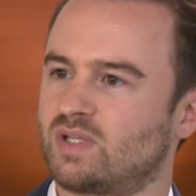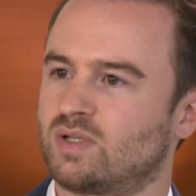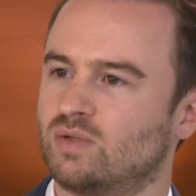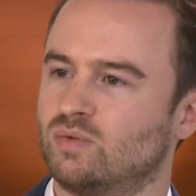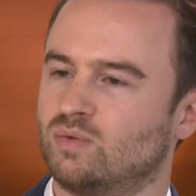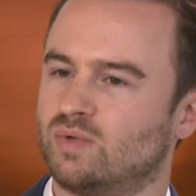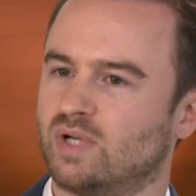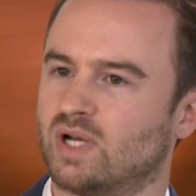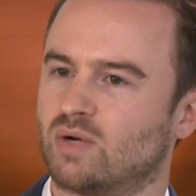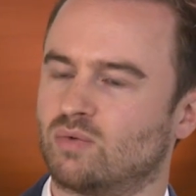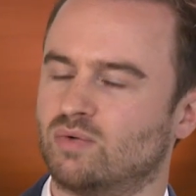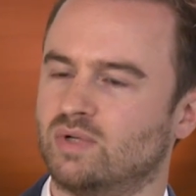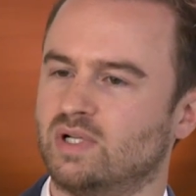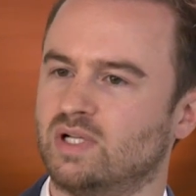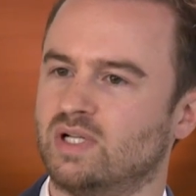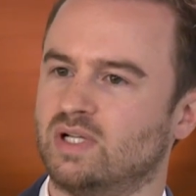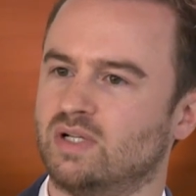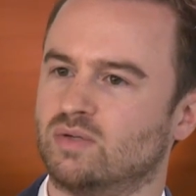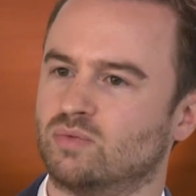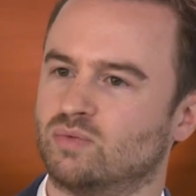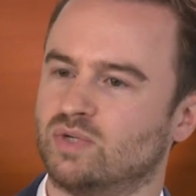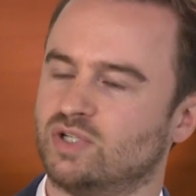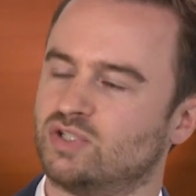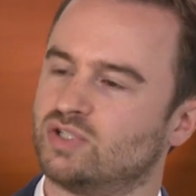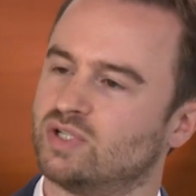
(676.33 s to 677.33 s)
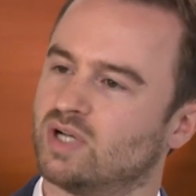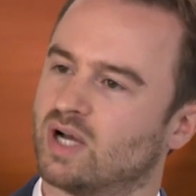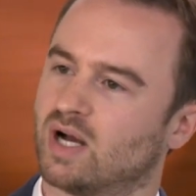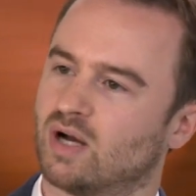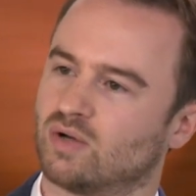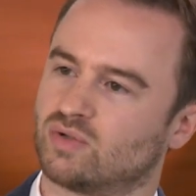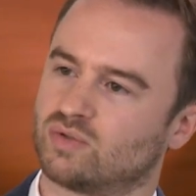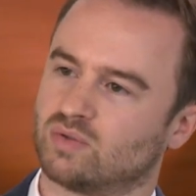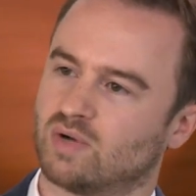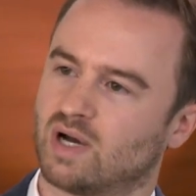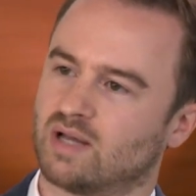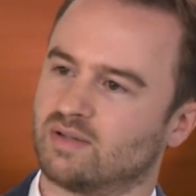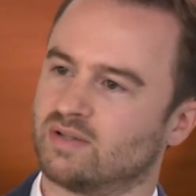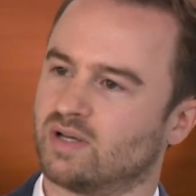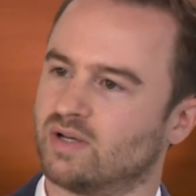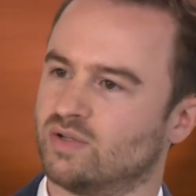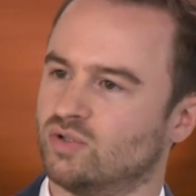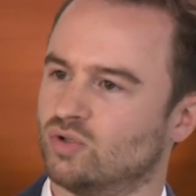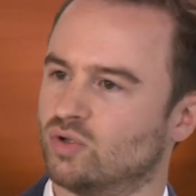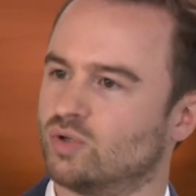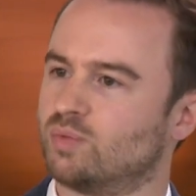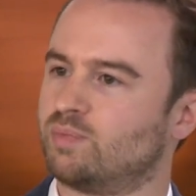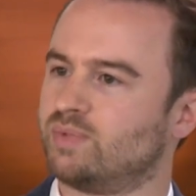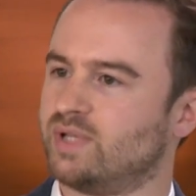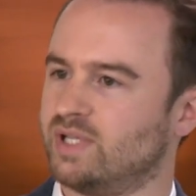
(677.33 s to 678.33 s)
We are really reaching out to other
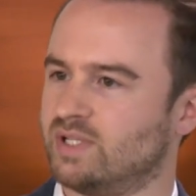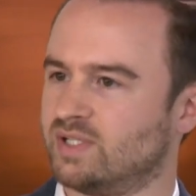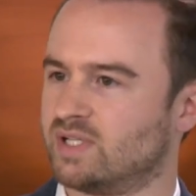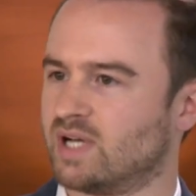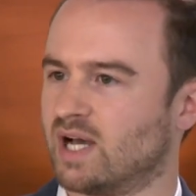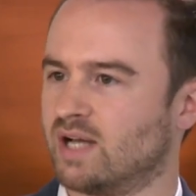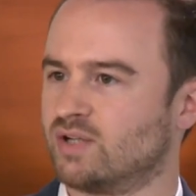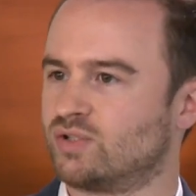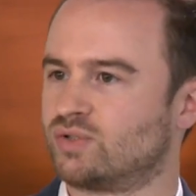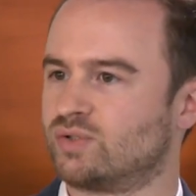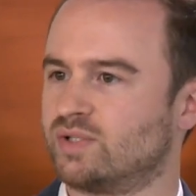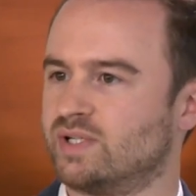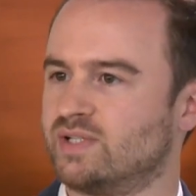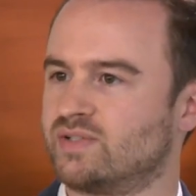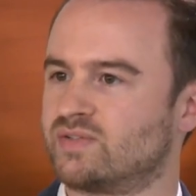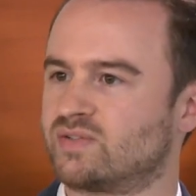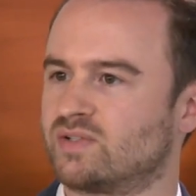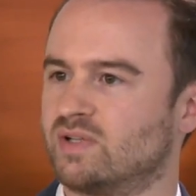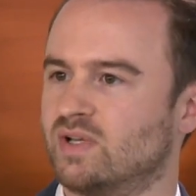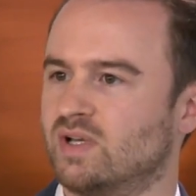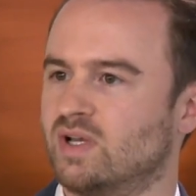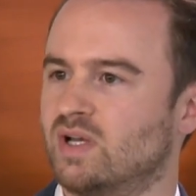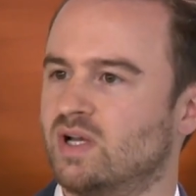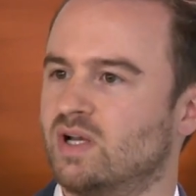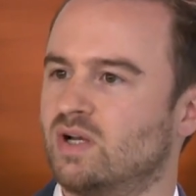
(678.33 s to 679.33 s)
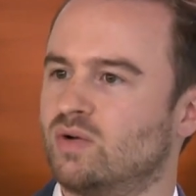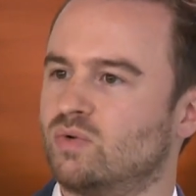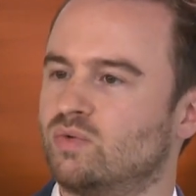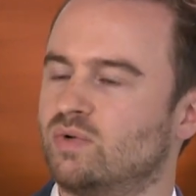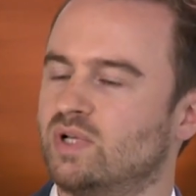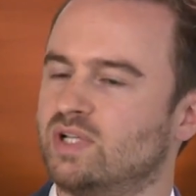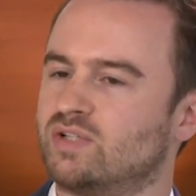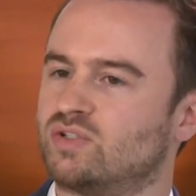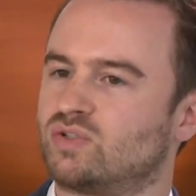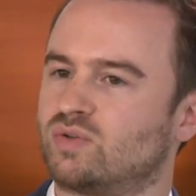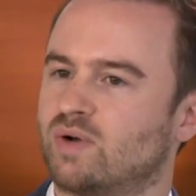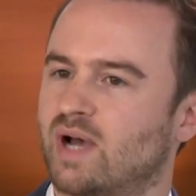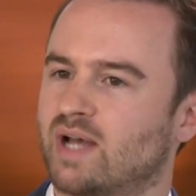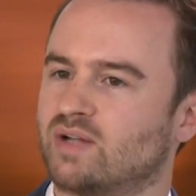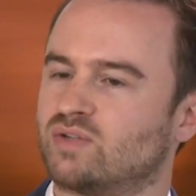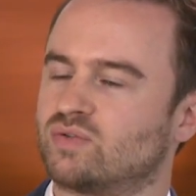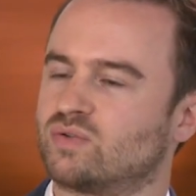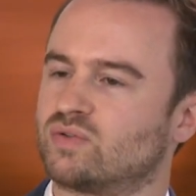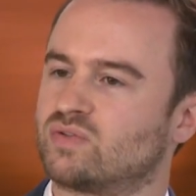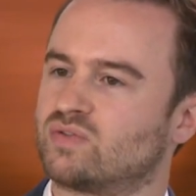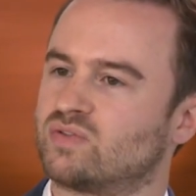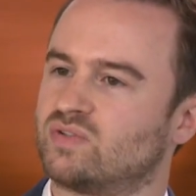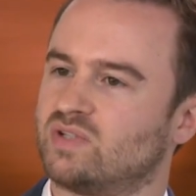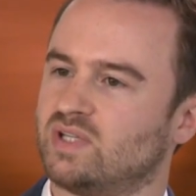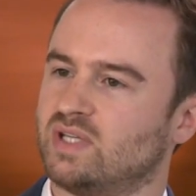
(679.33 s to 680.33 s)
European countries, really trying to
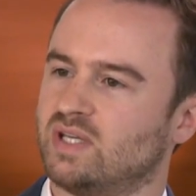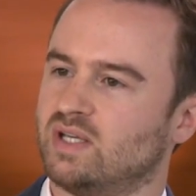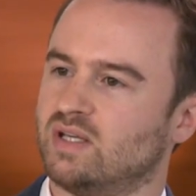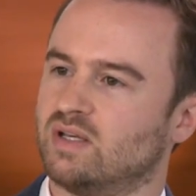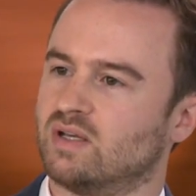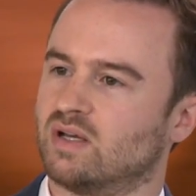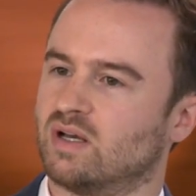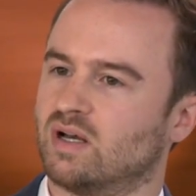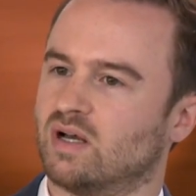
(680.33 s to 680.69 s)
see